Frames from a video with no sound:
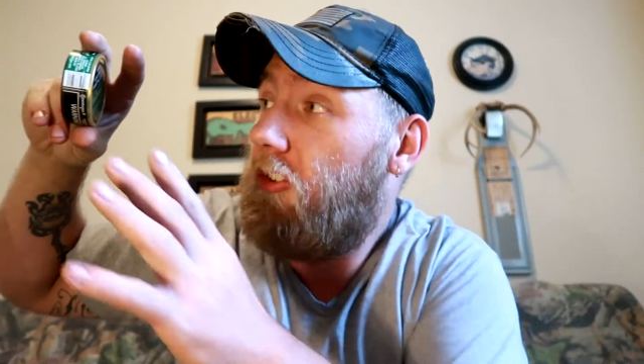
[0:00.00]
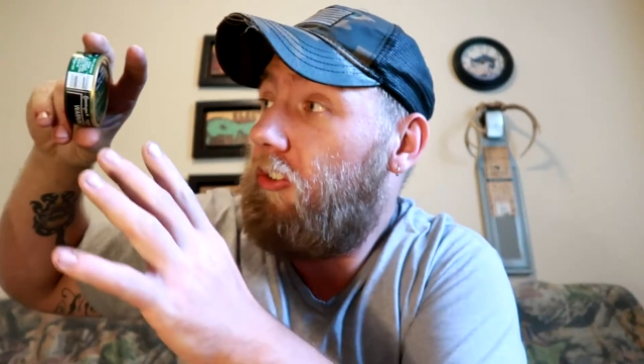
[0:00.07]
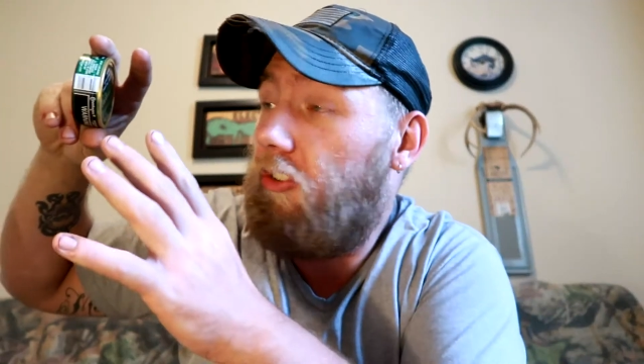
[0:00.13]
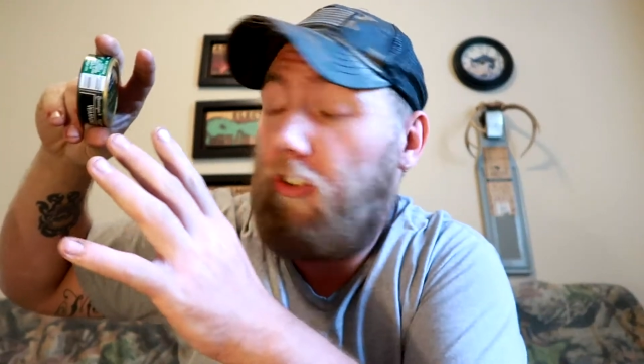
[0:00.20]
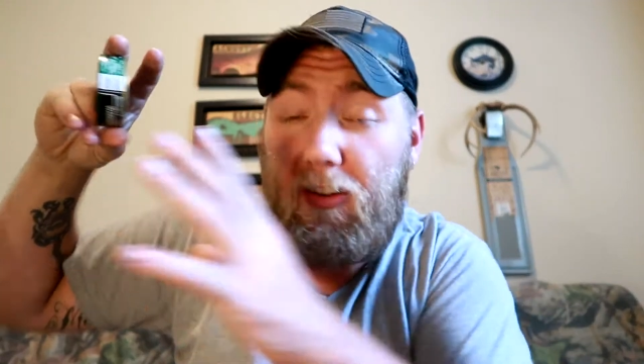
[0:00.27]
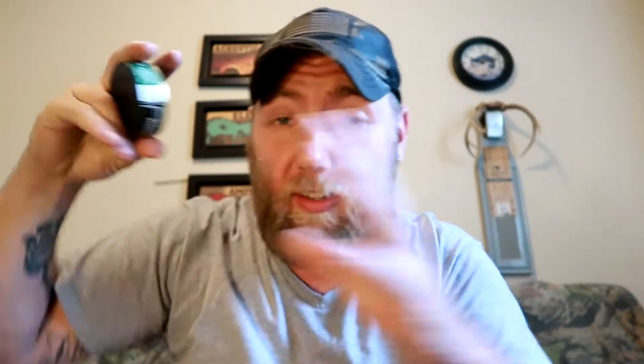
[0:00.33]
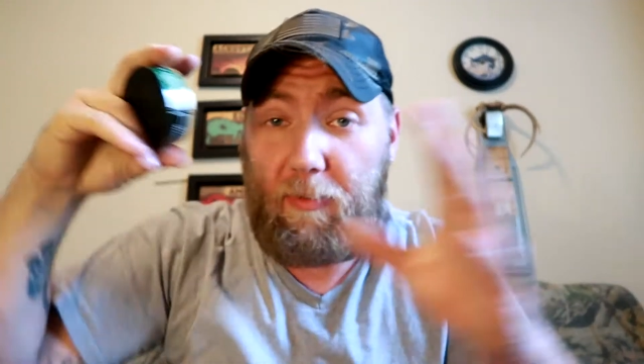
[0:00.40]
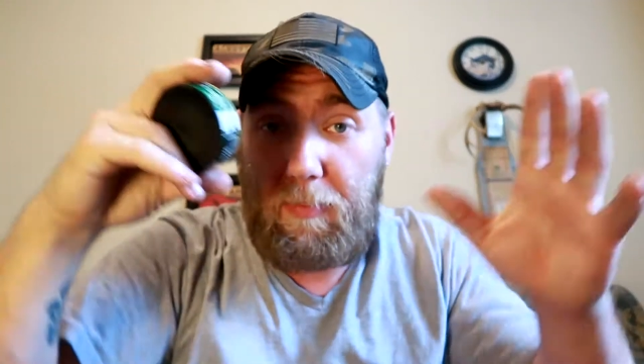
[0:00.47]

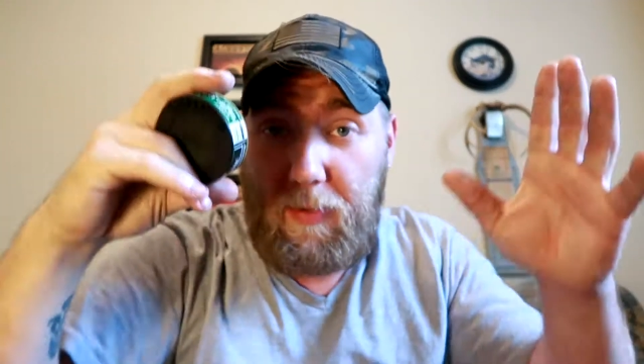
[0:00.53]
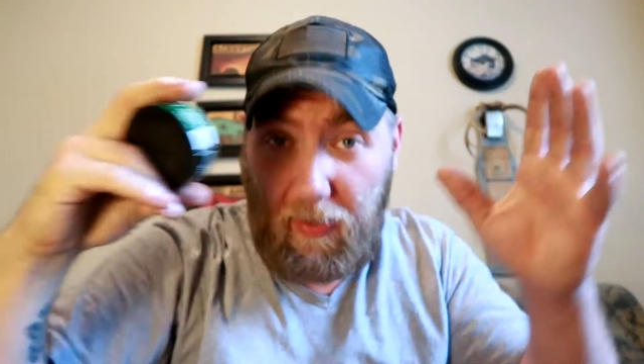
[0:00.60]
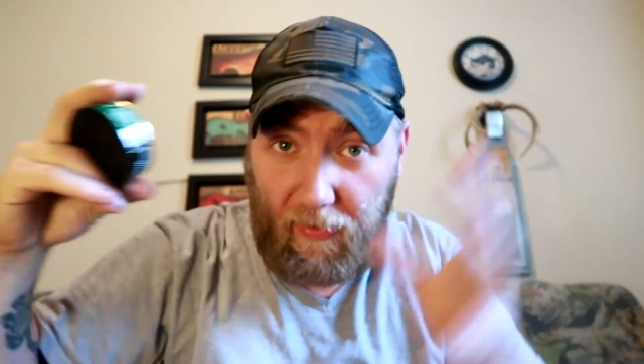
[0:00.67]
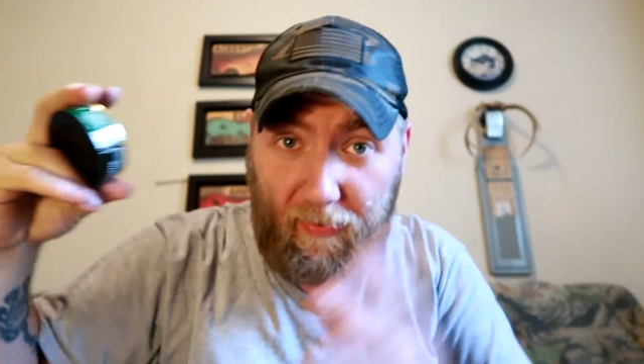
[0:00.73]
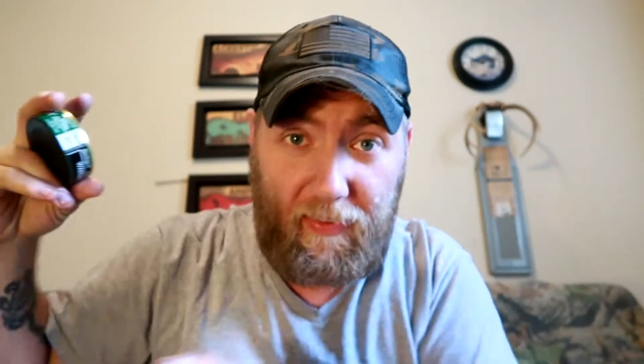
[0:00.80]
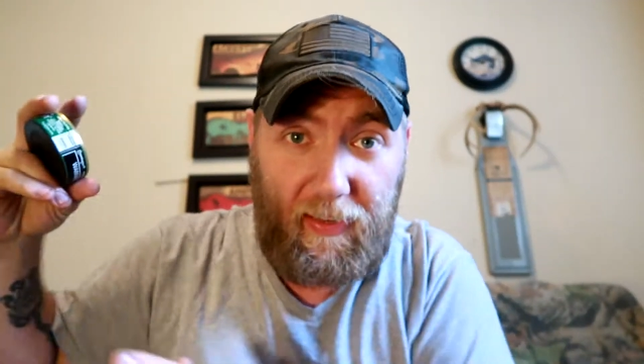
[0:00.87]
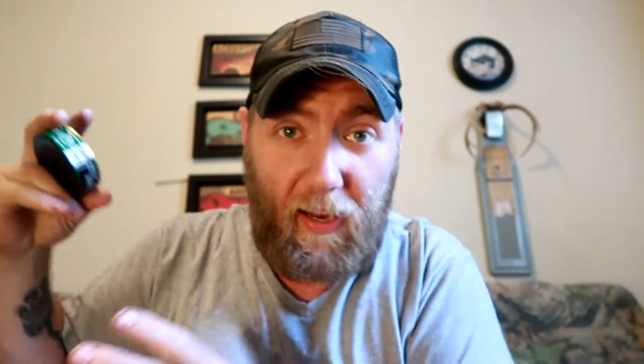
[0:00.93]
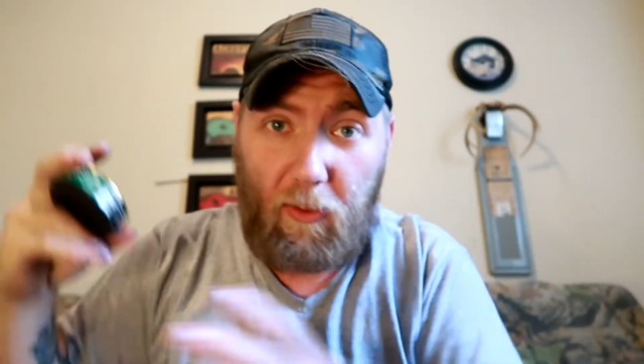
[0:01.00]
should this be
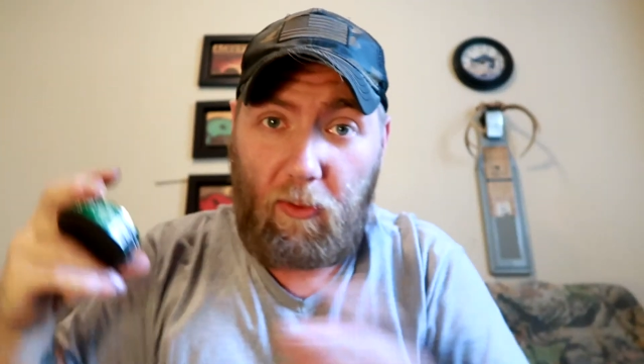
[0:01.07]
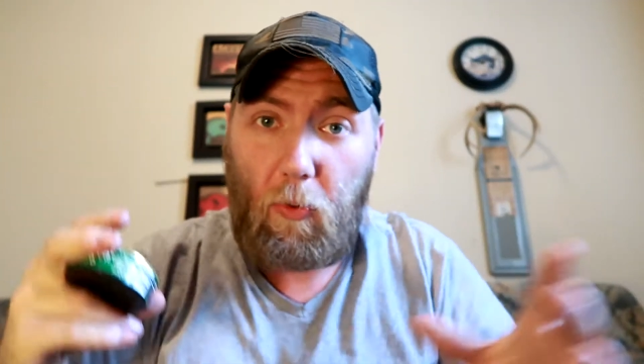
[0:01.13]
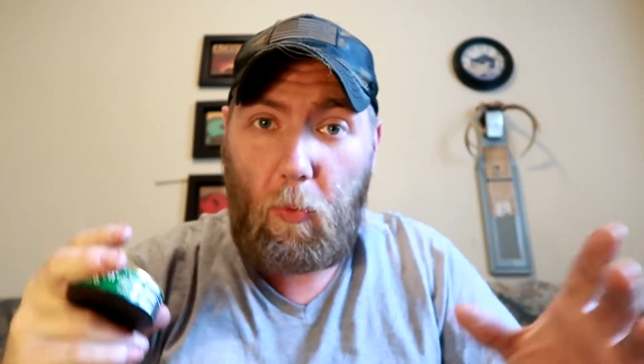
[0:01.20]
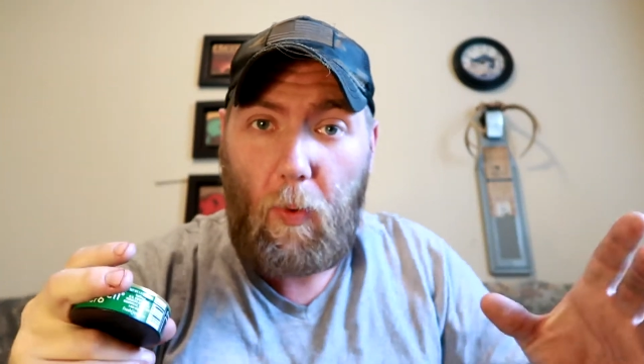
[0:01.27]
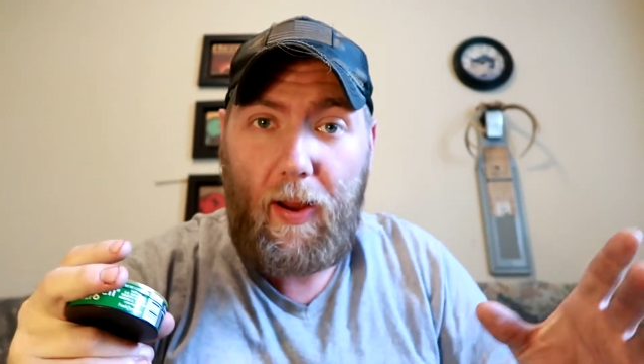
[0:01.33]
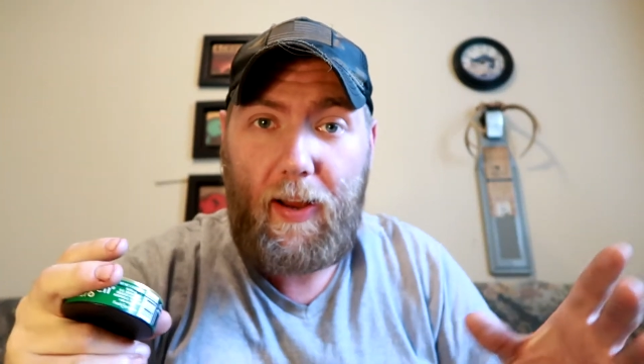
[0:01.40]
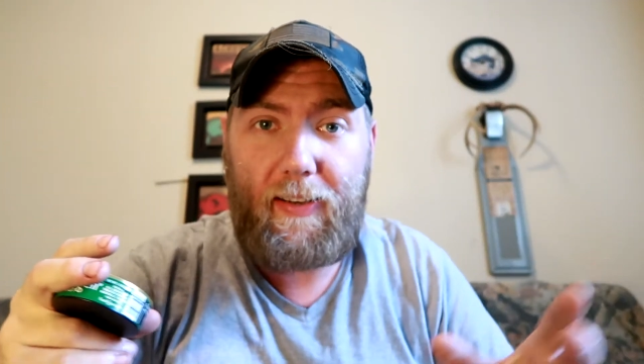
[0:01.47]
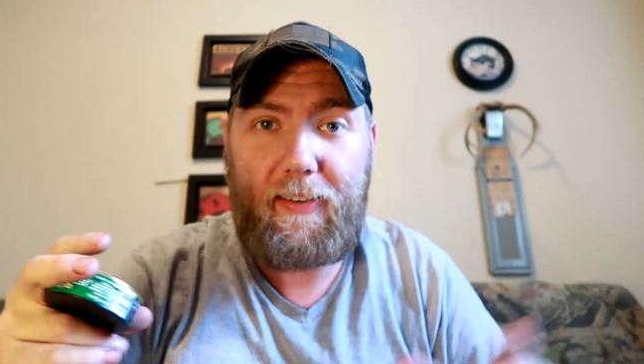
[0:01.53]
like the other
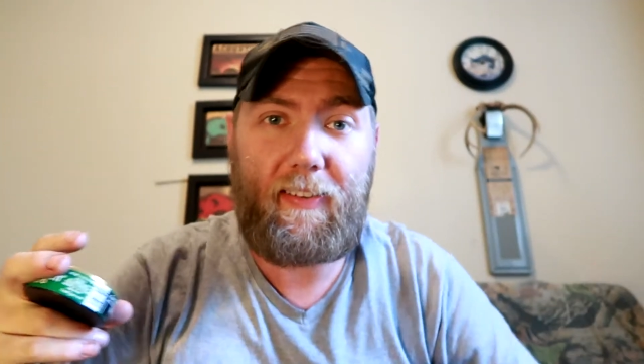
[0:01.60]
way